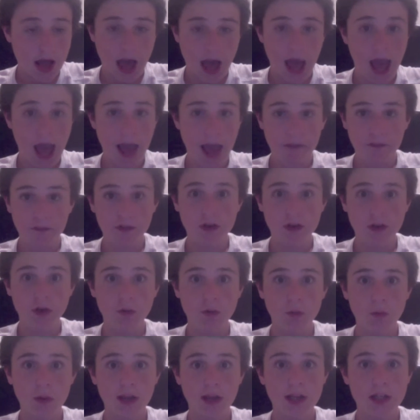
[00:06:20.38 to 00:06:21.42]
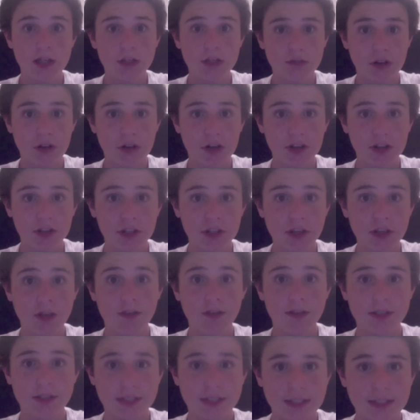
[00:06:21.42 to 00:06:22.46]
After Reconstruction,
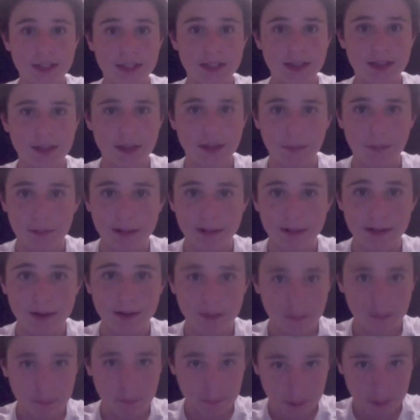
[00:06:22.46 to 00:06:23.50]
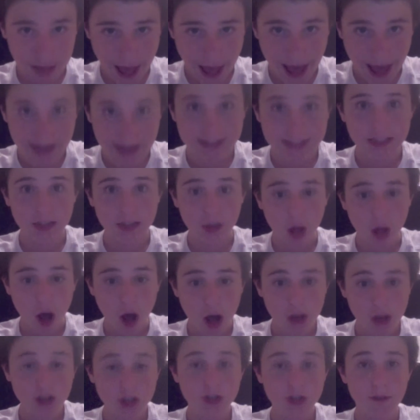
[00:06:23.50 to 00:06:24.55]
the blacks
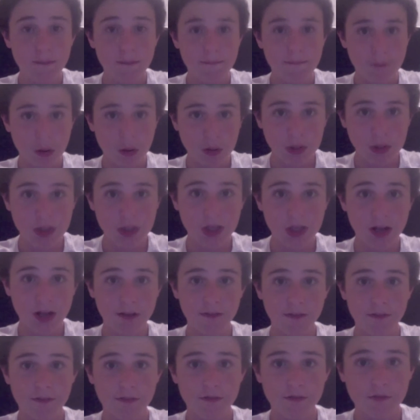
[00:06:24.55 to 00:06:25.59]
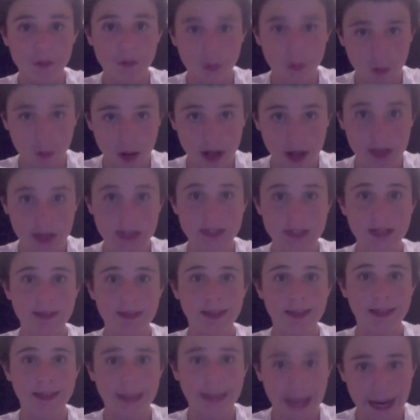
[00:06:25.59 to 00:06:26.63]
lost most of the rights that
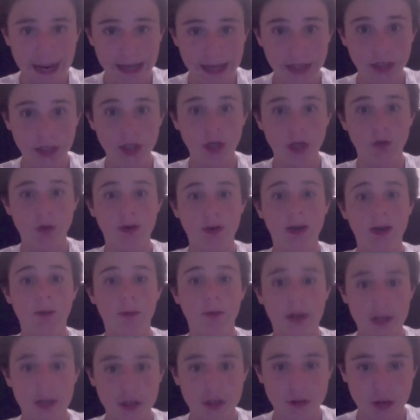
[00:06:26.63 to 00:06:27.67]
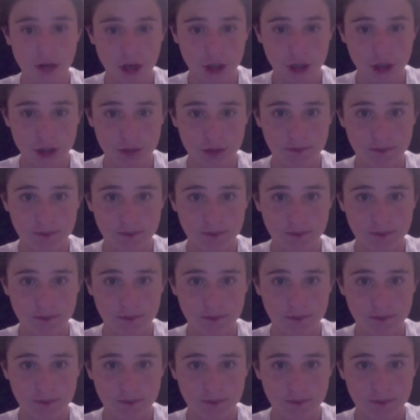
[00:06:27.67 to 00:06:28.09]
they gained during Reconstruction.